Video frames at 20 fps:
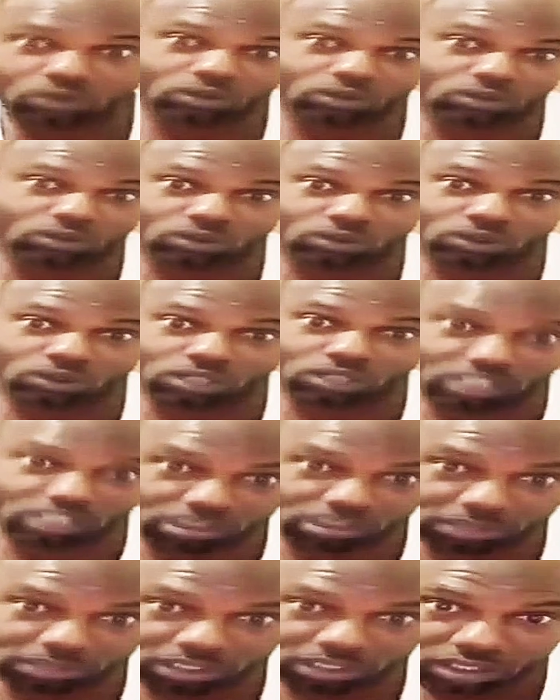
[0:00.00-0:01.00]
do.
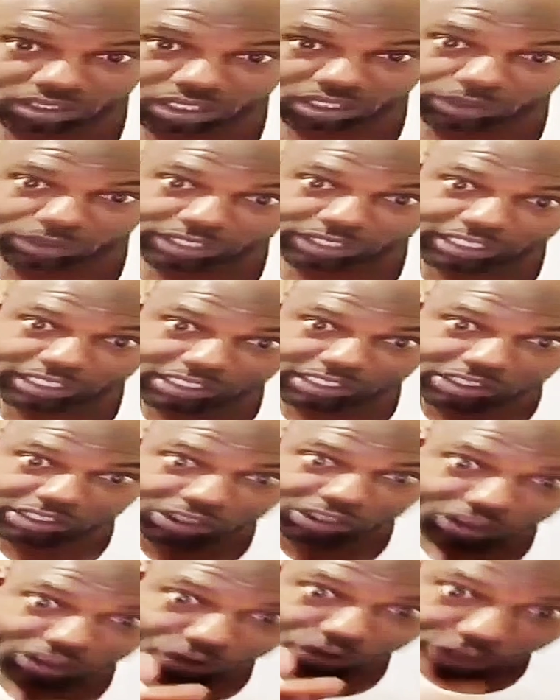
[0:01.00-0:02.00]
You see me? Because when
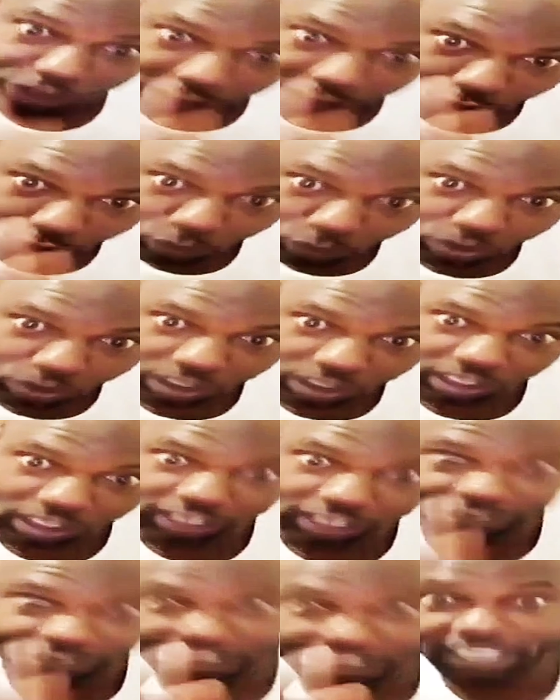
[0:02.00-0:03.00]
this certain real
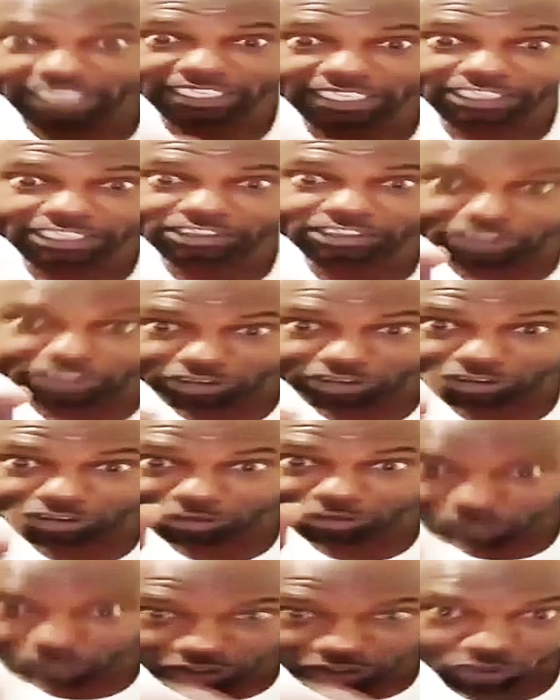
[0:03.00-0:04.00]
youth, you violate
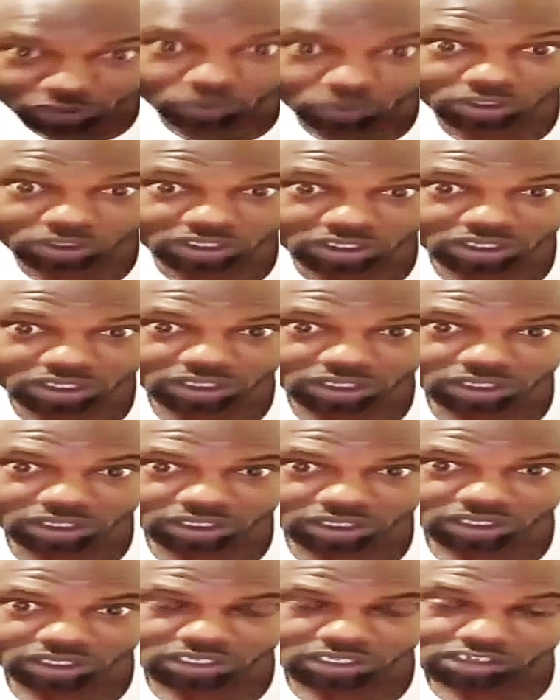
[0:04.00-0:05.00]
certain real youth.
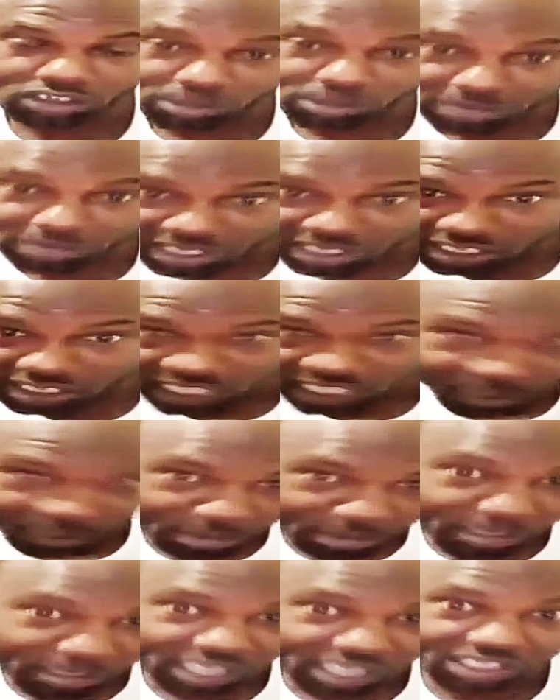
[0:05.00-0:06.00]
Some
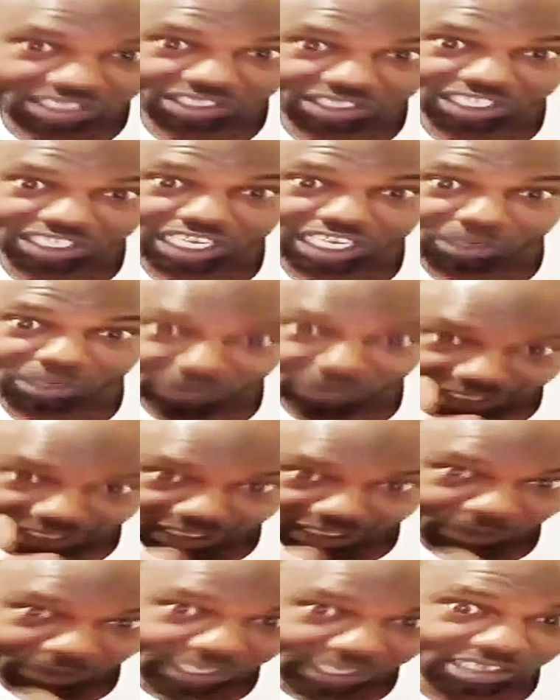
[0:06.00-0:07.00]
things happen back to you, you
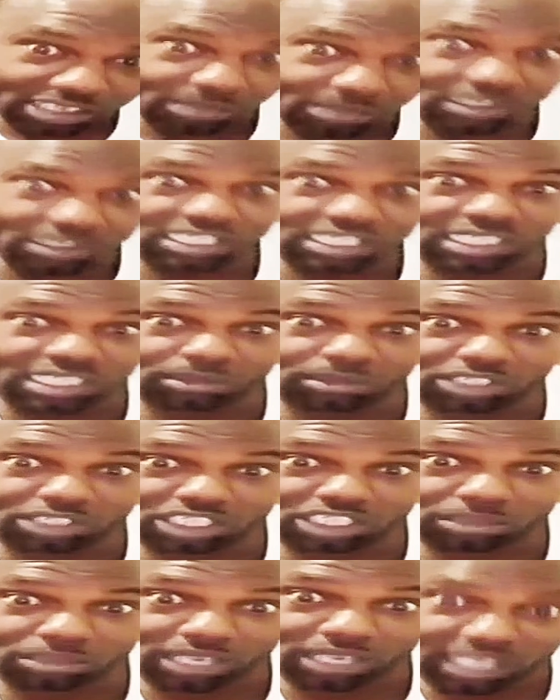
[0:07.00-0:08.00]
wonder why some things
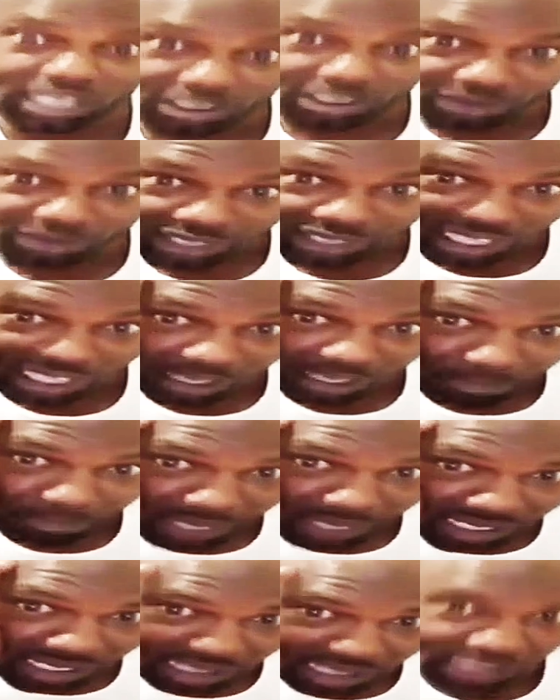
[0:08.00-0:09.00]
happen to you back on and
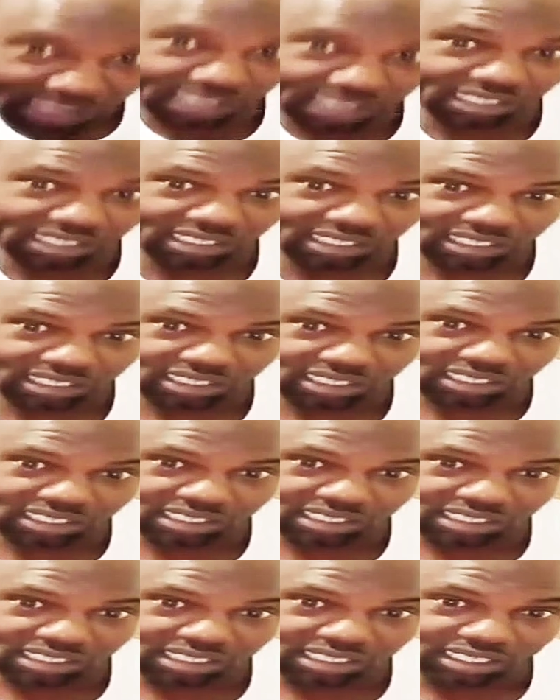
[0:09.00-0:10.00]
meds.
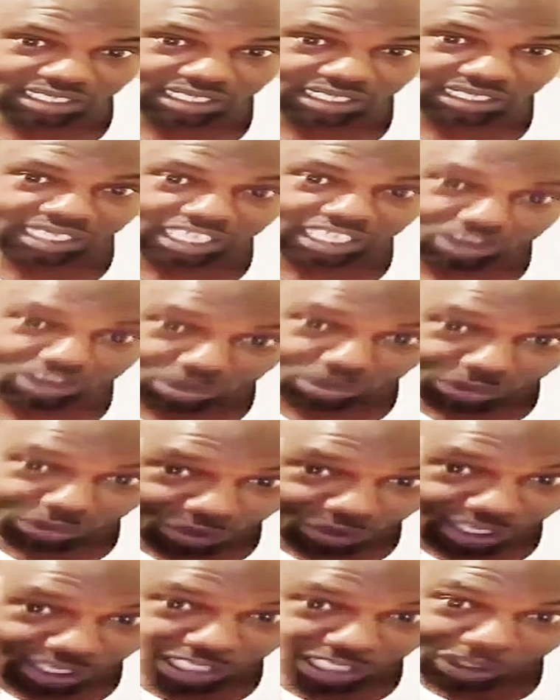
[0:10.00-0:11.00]
You hear that?
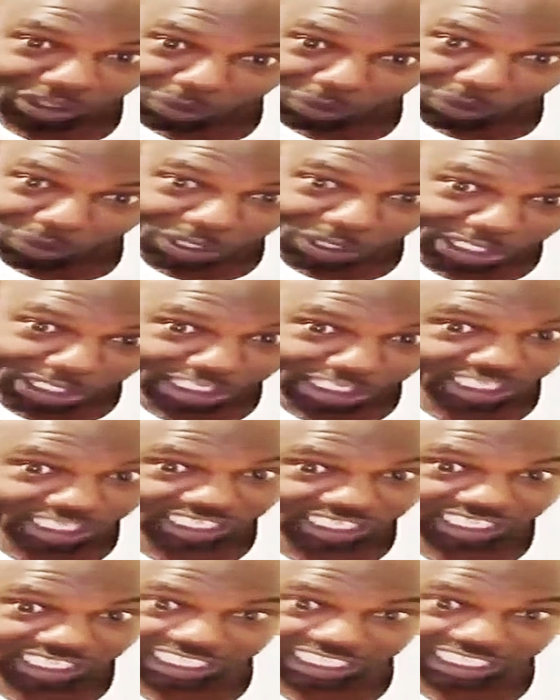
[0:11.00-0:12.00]
I told me know all your old
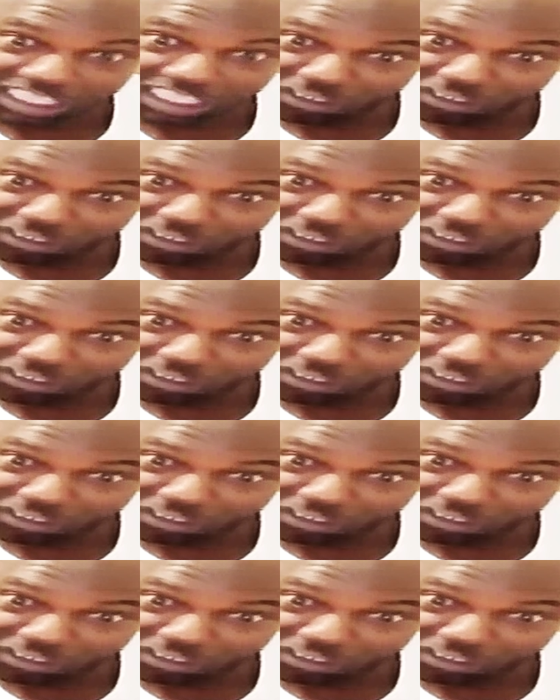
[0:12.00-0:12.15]
lady.